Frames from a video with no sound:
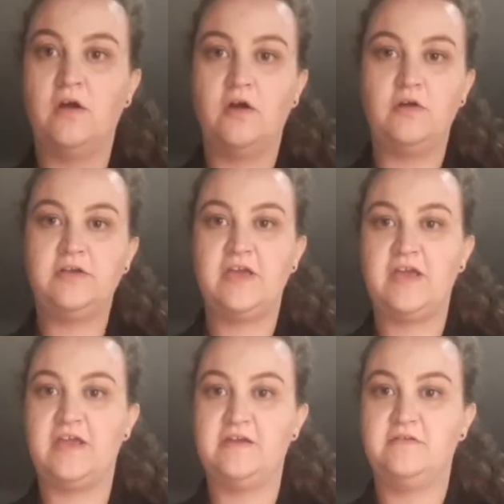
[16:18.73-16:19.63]

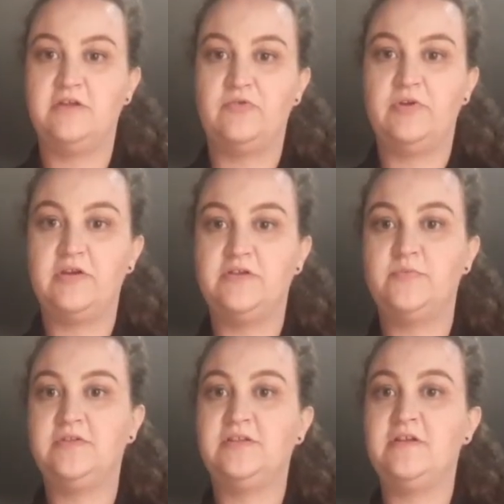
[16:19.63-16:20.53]
Okay, now we're going to
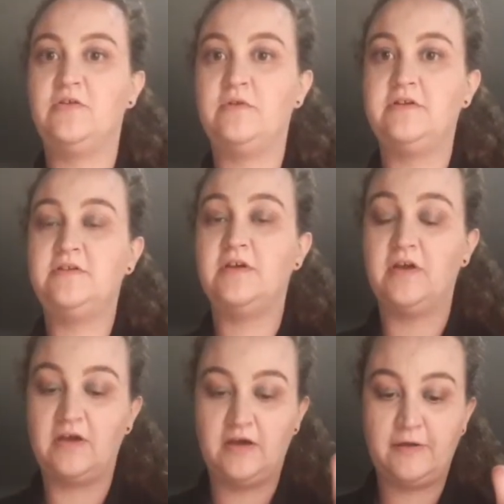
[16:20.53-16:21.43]
put the liquid
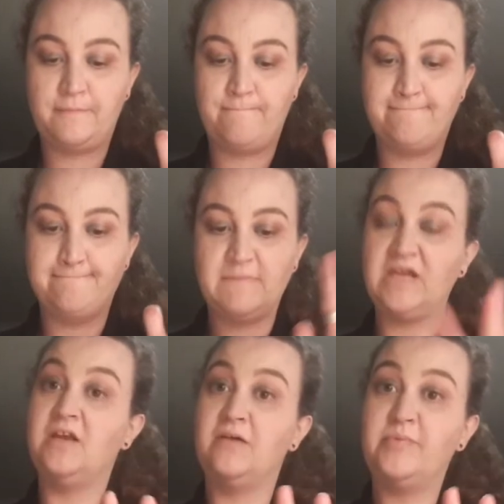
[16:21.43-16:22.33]
in
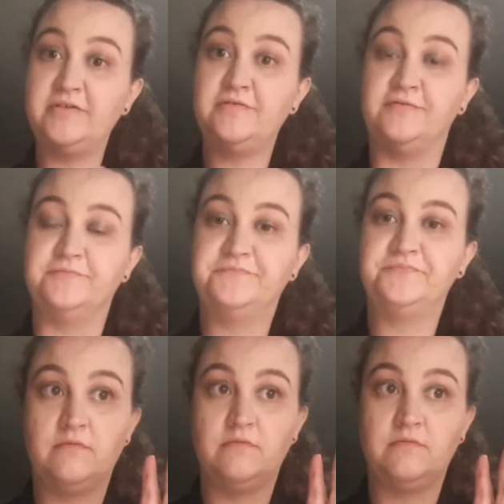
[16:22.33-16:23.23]
our bottle.
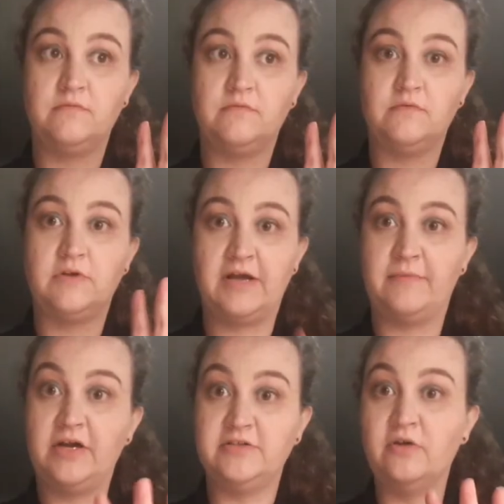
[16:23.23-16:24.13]

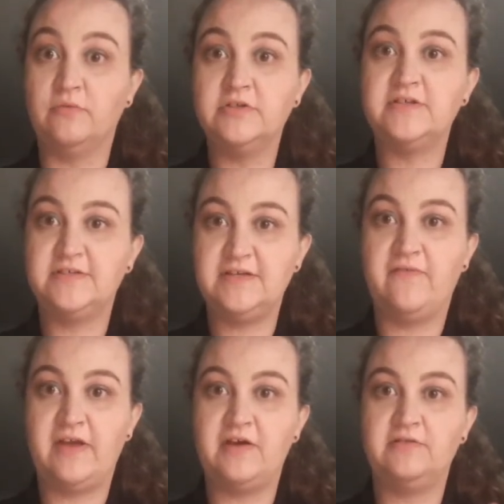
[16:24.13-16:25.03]
I don't want to sieve
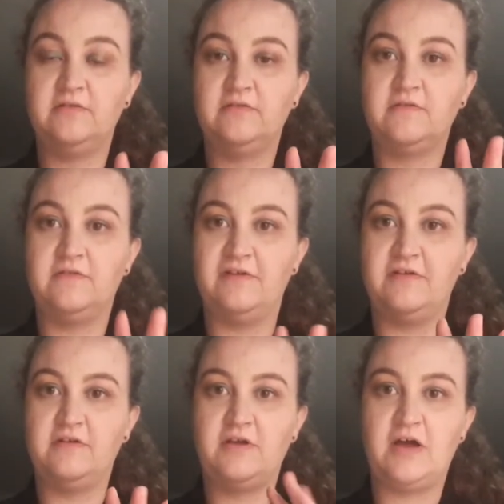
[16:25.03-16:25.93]
out
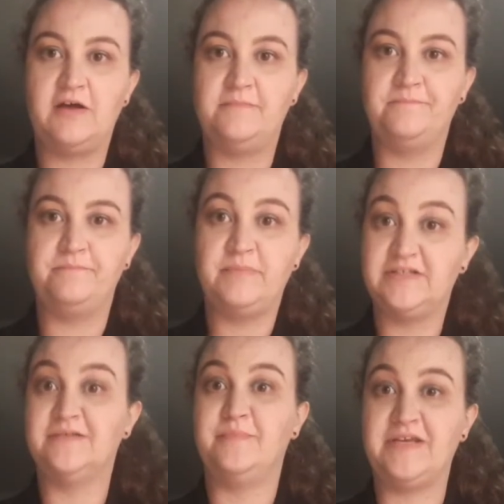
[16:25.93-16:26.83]
the
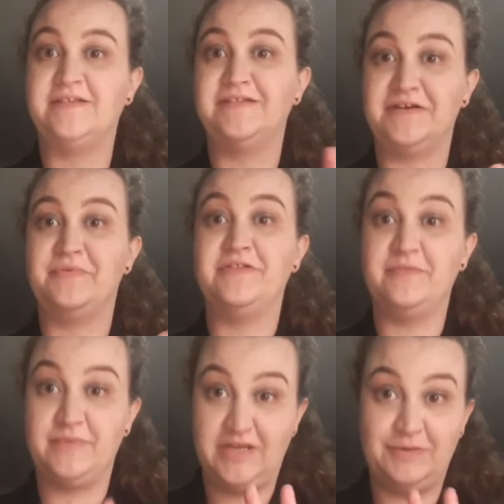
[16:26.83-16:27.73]
bits and pieces. I want
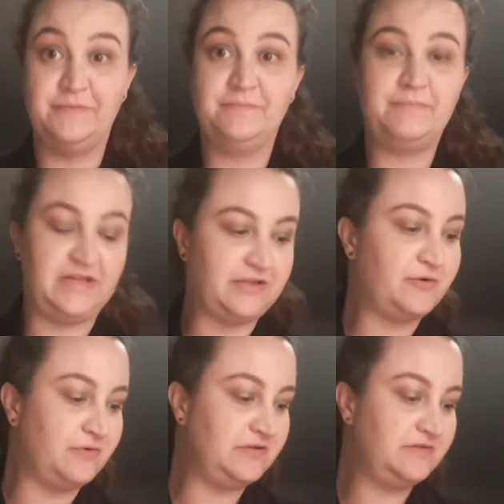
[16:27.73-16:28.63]
them in my
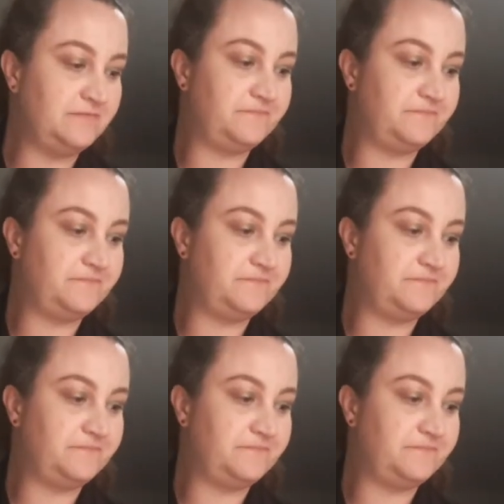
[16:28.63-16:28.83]
liquid.